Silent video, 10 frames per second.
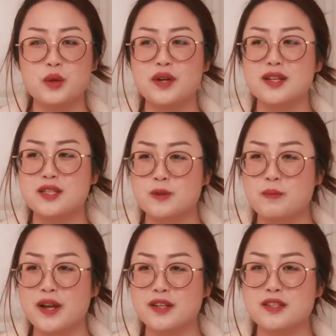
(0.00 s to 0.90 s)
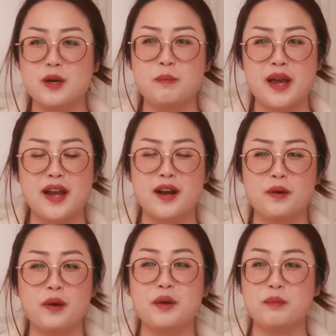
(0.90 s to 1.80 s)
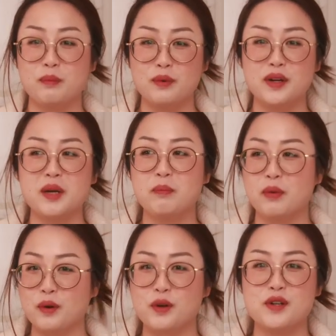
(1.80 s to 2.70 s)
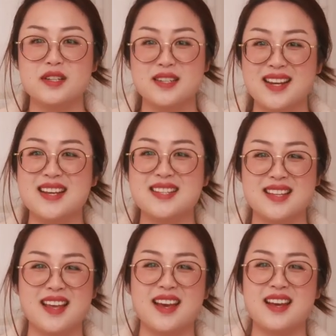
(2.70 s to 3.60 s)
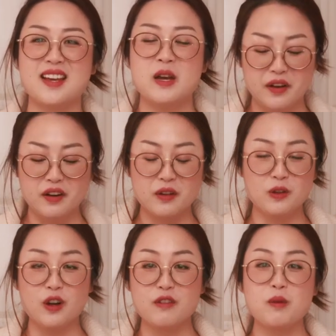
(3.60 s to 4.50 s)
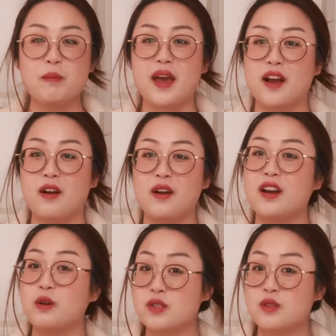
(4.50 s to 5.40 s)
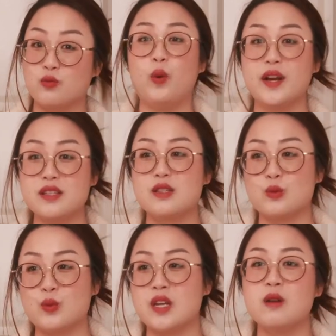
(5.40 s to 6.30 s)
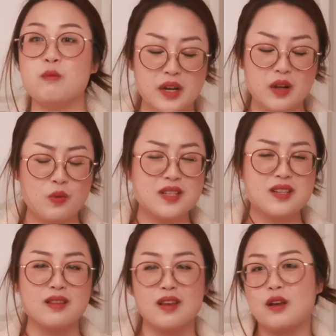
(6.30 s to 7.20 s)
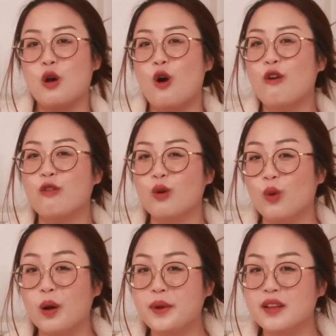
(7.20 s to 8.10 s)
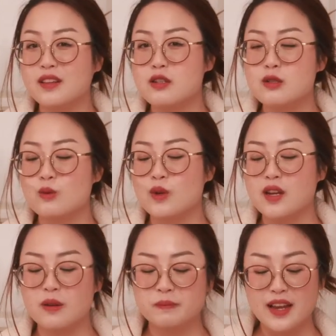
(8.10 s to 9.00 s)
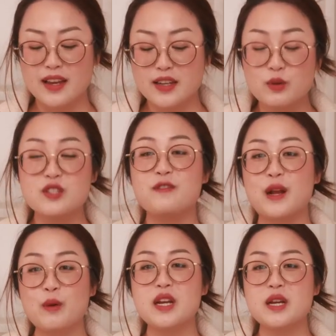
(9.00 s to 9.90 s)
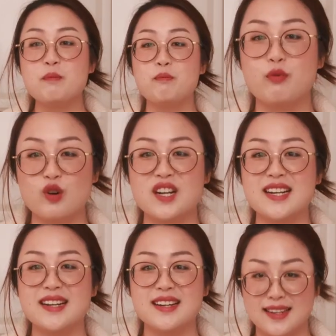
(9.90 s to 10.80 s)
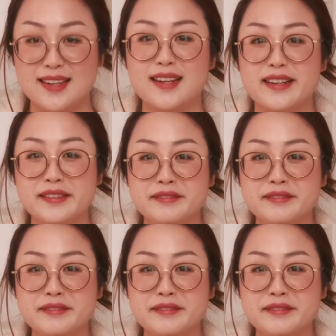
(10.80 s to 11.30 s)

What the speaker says: you would expect a pear and brie burger to taste like. I got a lot of the pear and it was quite sweet, but it wasn't like overwhelmingly sweet, and it was very brie-y.